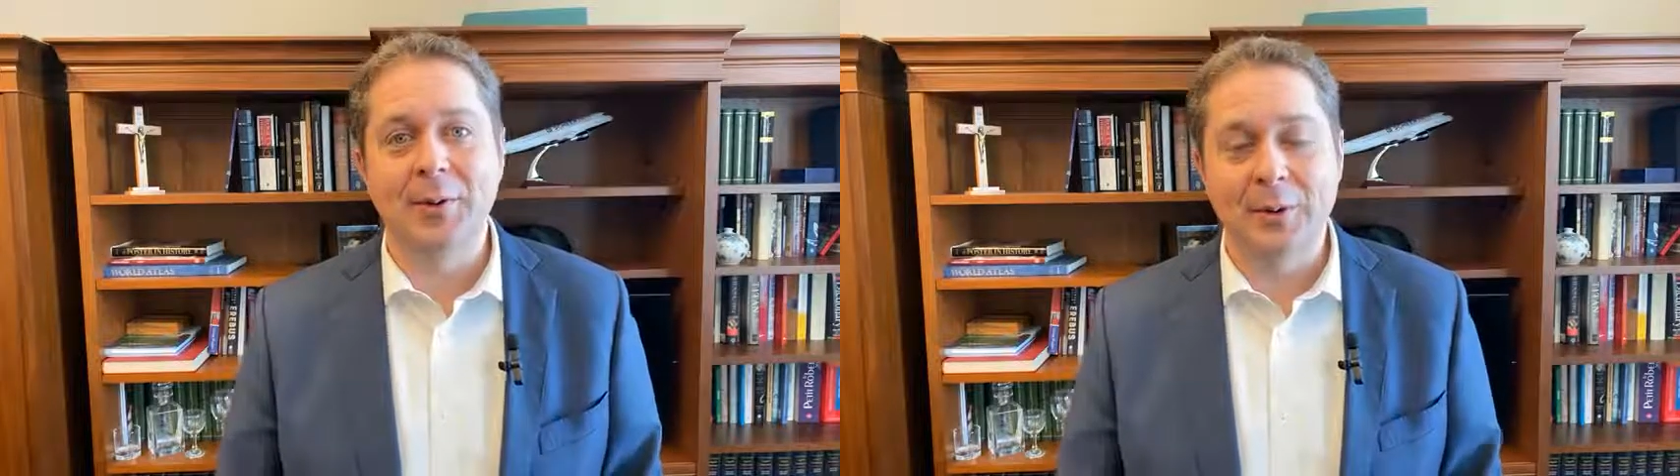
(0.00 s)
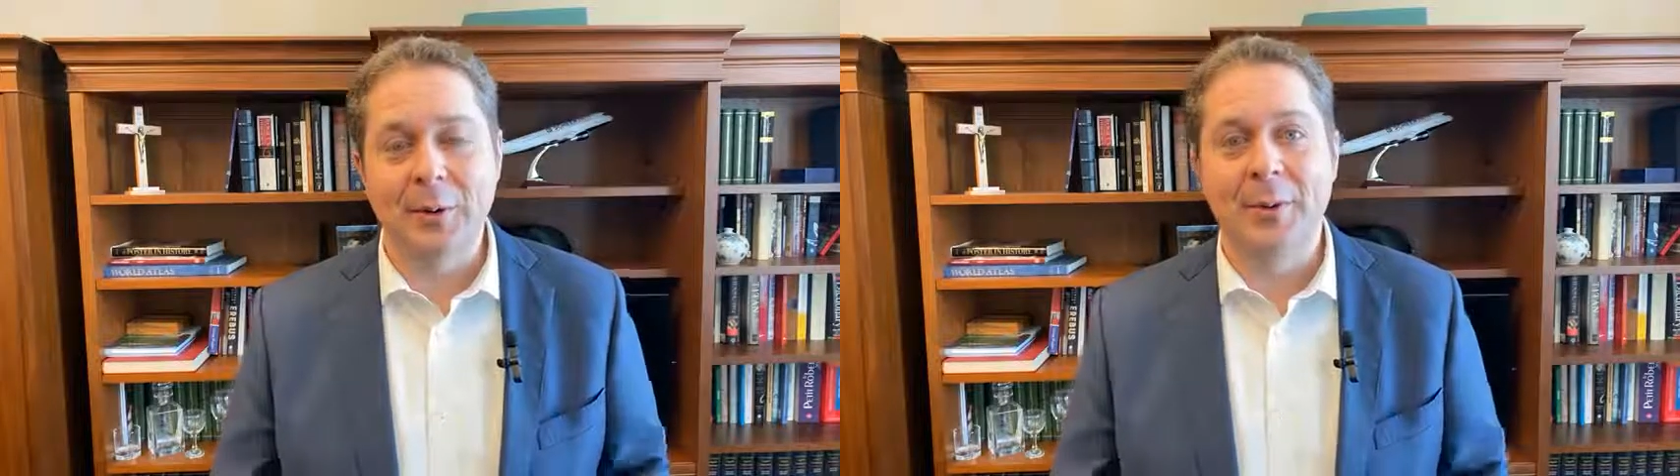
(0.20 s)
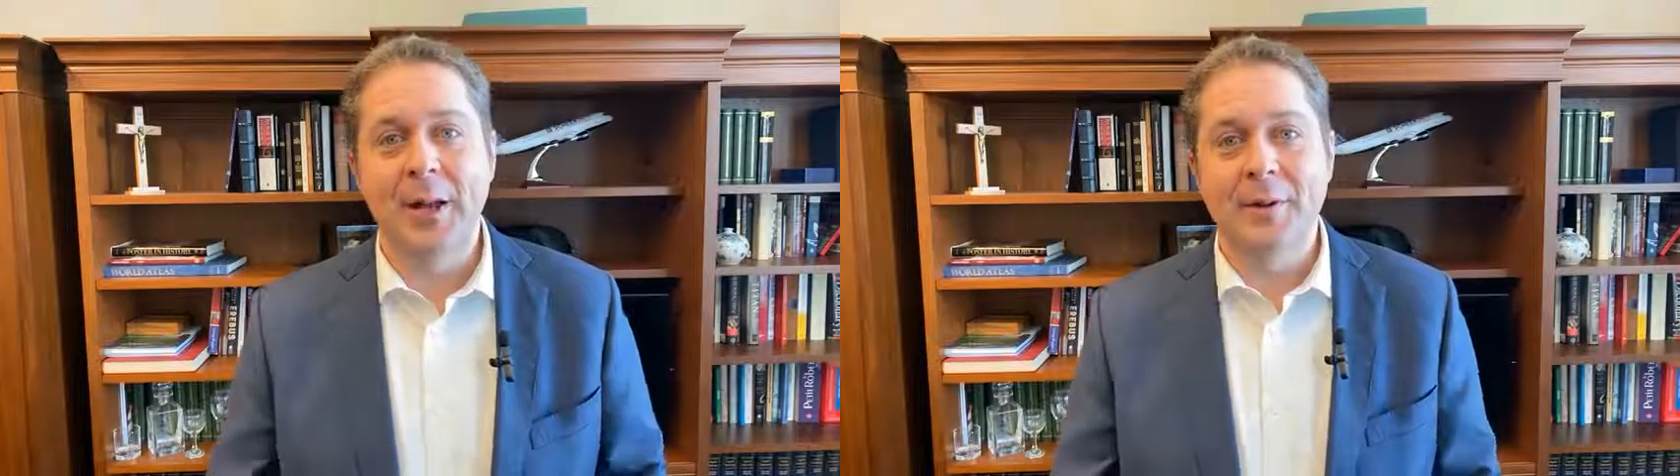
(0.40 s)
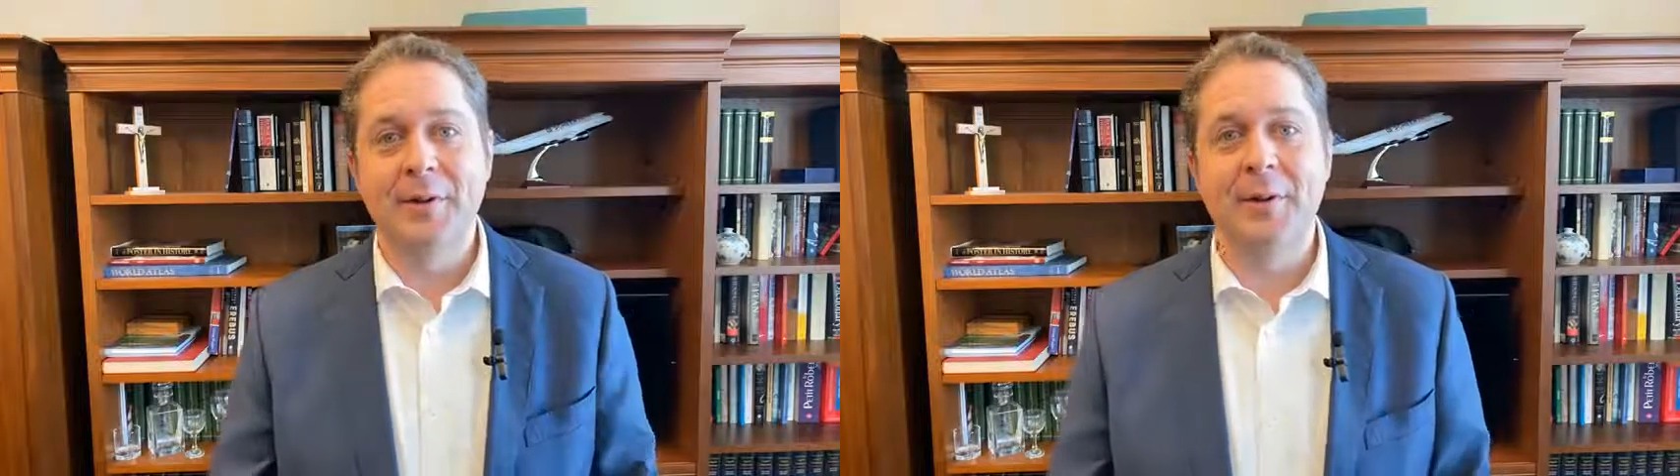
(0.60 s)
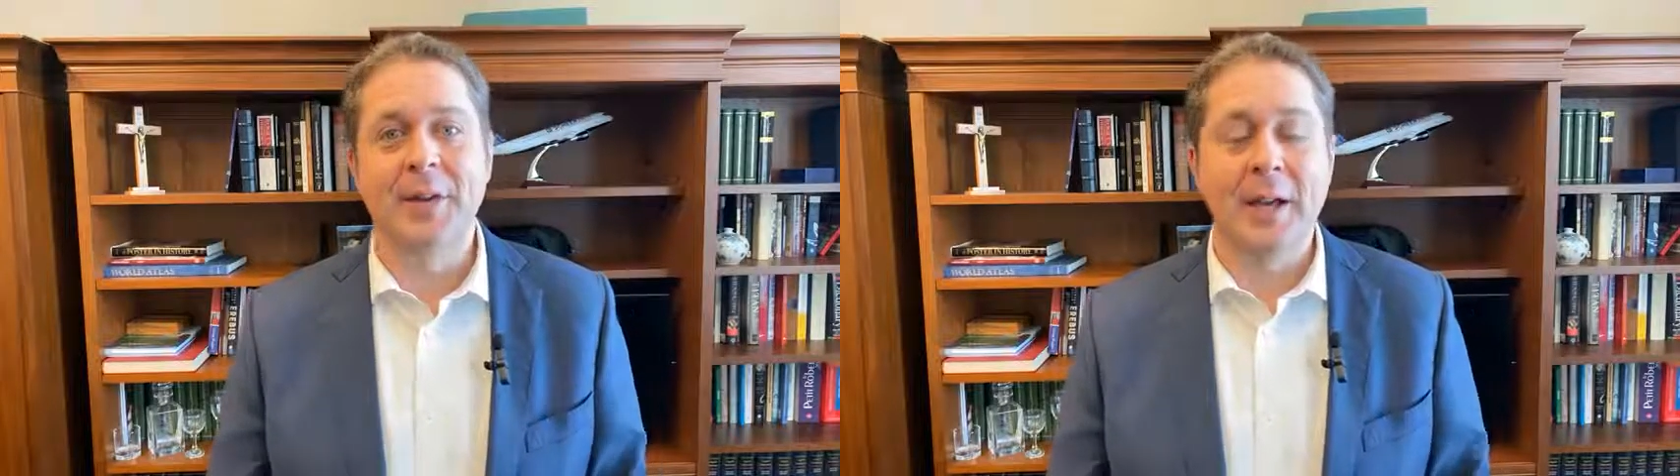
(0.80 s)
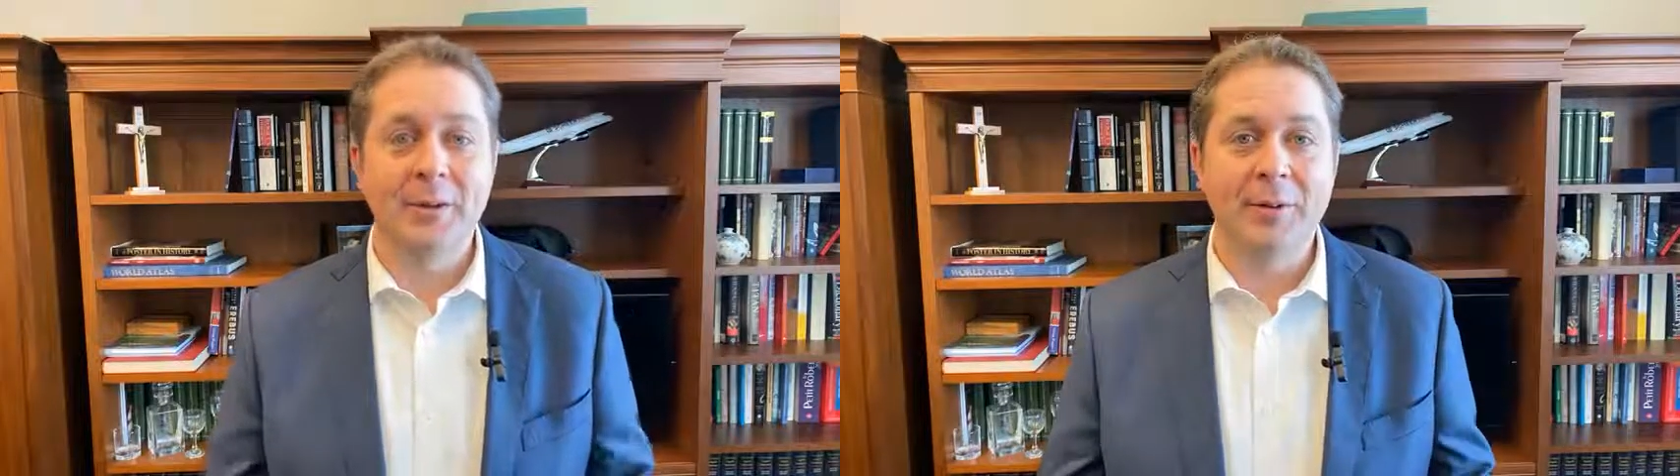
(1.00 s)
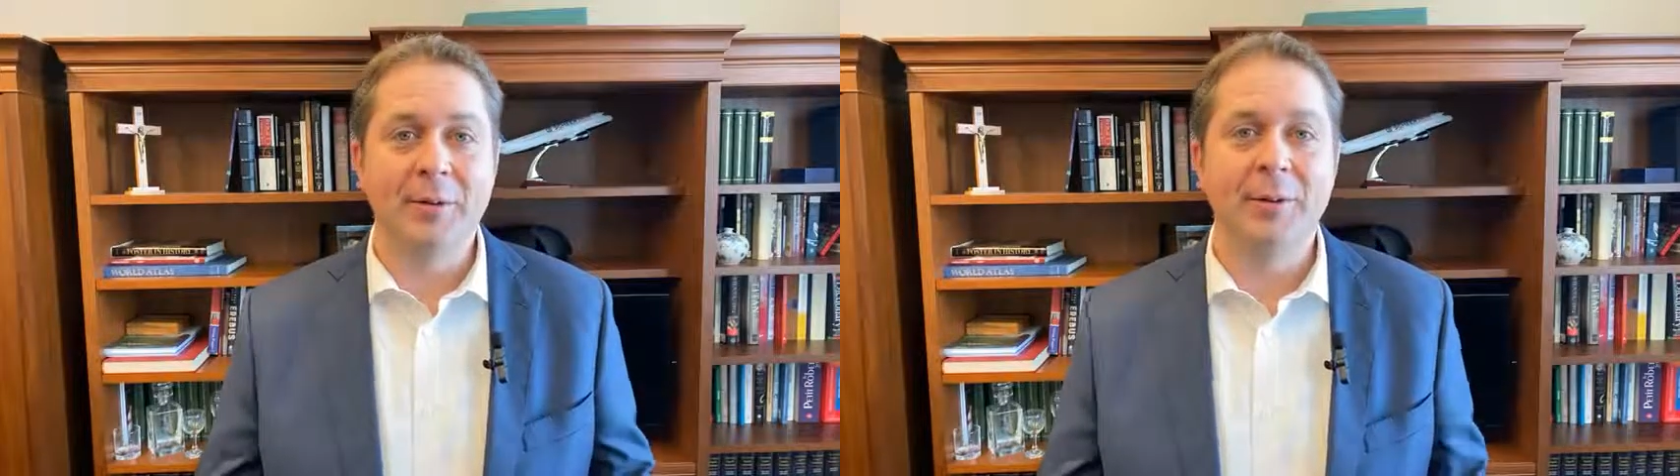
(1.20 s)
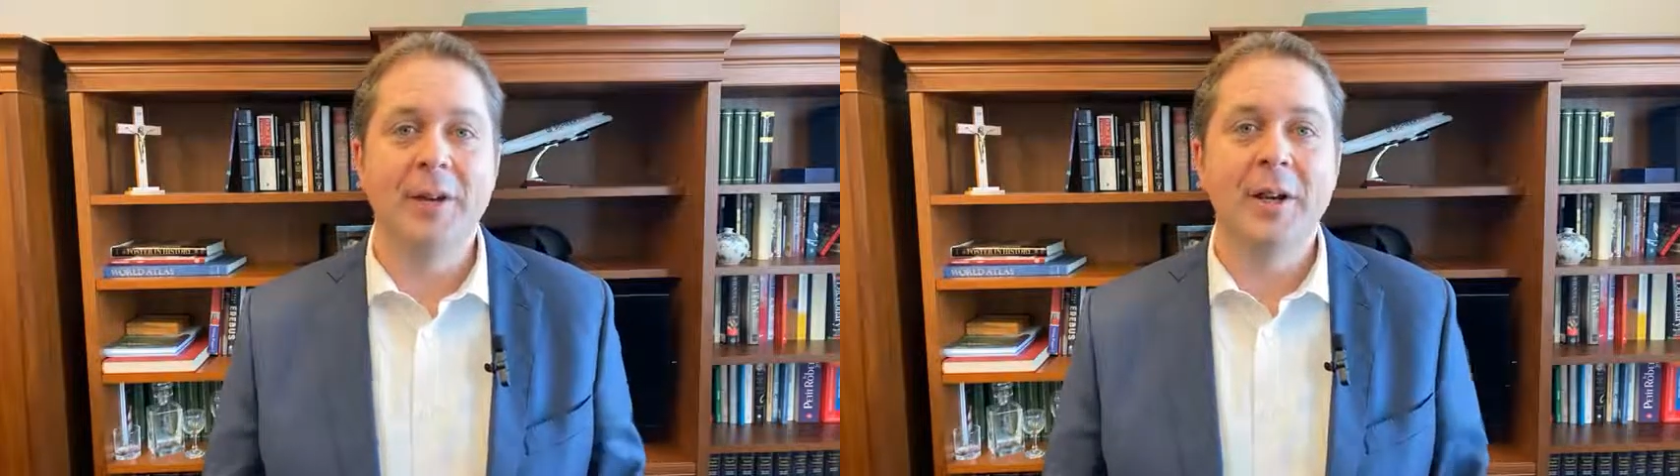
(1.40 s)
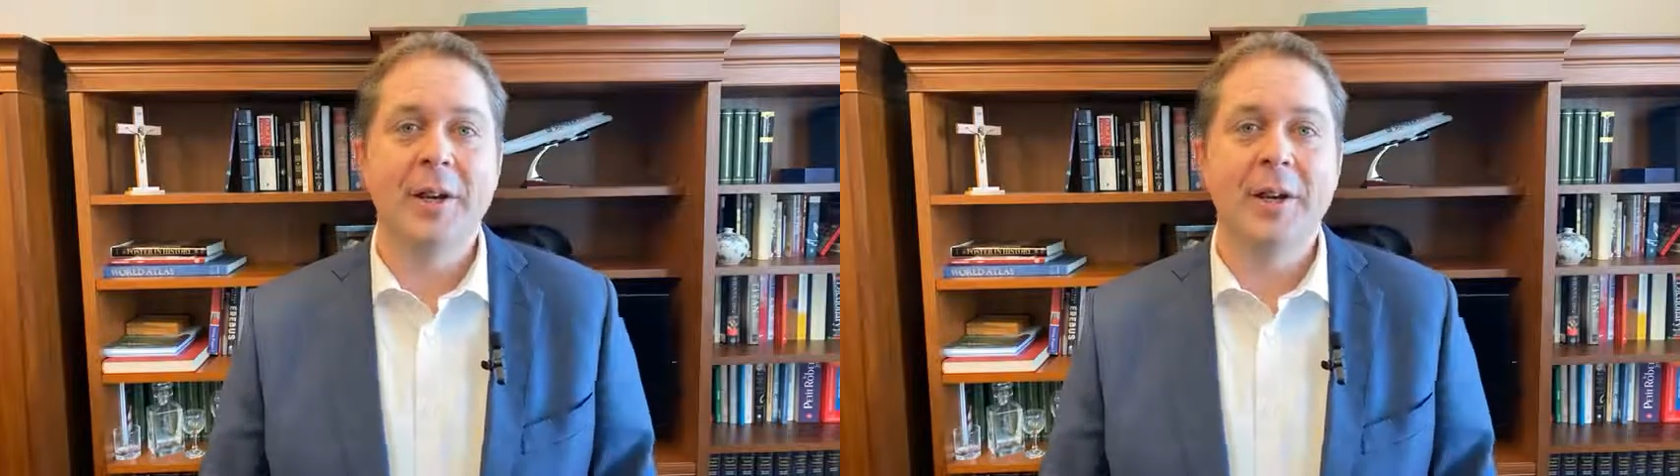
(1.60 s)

their own health and the health of their